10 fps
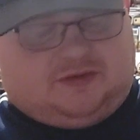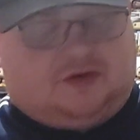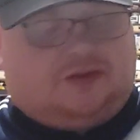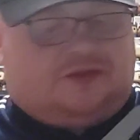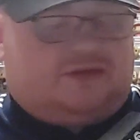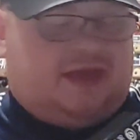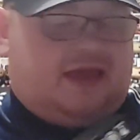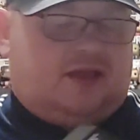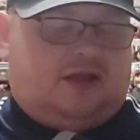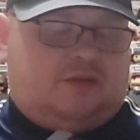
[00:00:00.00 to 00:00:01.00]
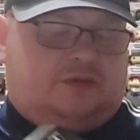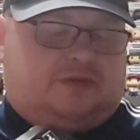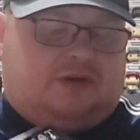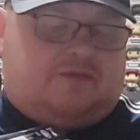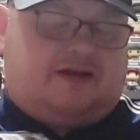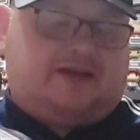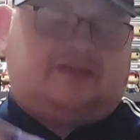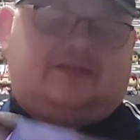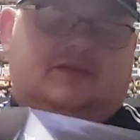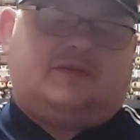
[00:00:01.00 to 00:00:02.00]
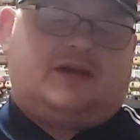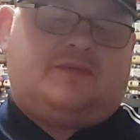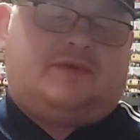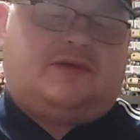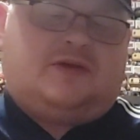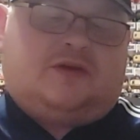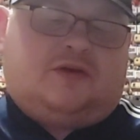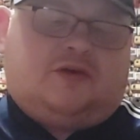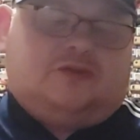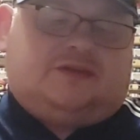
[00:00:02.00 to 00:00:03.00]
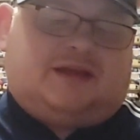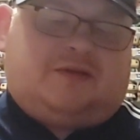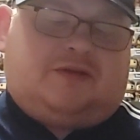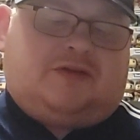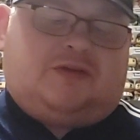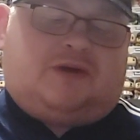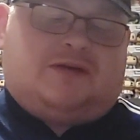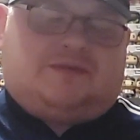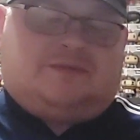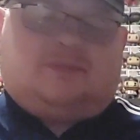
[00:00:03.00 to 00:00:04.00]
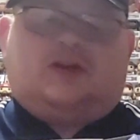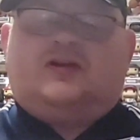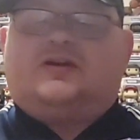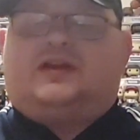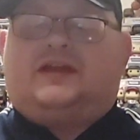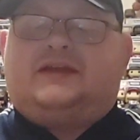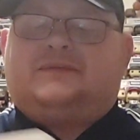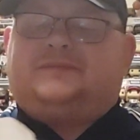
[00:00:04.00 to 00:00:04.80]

Scareglow. So I've had to hunt down another one. But luckily,